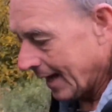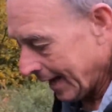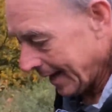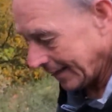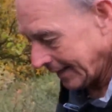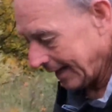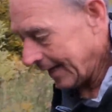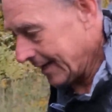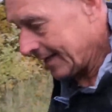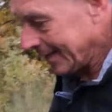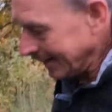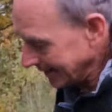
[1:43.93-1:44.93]
And
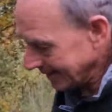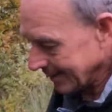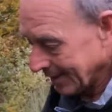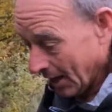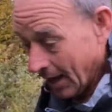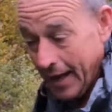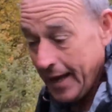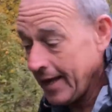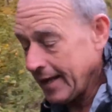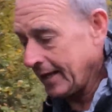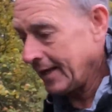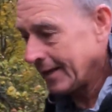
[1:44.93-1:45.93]

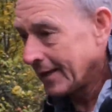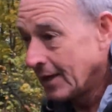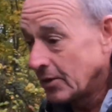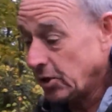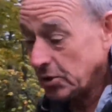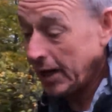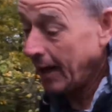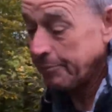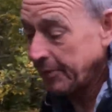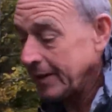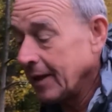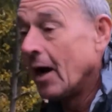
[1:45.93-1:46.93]
hey, just
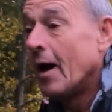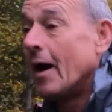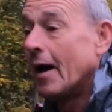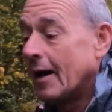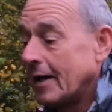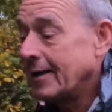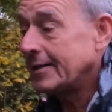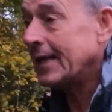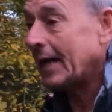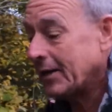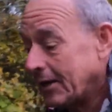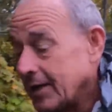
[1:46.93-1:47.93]
happy
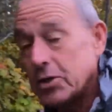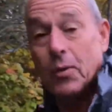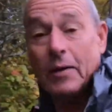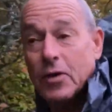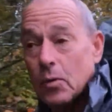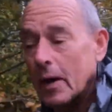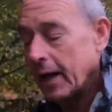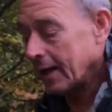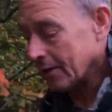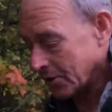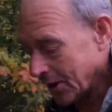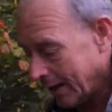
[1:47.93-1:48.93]
Saturday to everyone
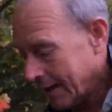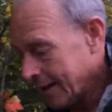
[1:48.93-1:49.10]
else.